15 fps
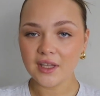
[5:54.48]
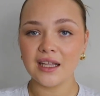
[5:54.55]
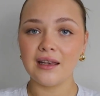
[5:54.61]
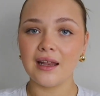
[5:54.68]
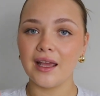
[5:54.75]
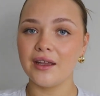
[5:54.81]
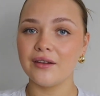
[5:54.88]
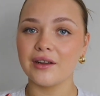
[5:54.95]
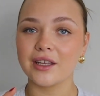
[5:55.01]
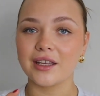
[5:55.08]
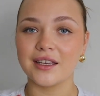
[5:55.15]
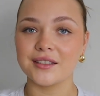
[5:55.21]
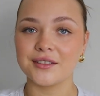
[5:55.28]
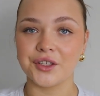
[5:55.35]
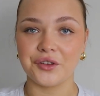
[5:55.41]
Layering
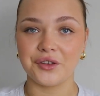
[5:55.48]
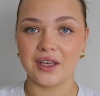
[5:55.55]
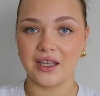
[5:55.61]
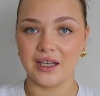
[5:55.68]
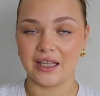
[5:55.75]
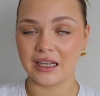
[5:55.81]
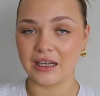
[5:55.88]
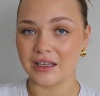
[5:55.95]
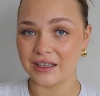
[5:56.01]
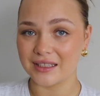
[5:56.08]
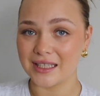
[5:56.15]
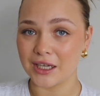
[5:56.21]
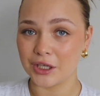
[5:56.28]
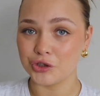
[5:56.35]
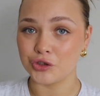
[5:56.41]
is so key in England because
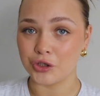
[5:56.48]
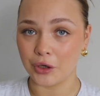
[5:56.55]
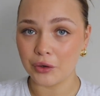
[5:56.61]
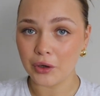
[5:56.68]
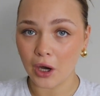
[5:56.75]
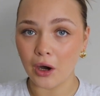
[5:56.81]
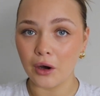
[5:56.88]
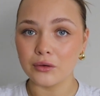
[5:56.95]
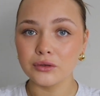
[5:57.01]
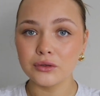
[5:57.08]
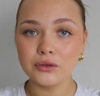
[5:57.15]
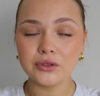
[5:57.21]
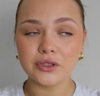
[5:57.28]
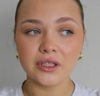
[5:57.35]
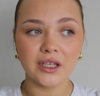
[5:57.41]
it gets so
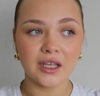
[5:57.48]
cold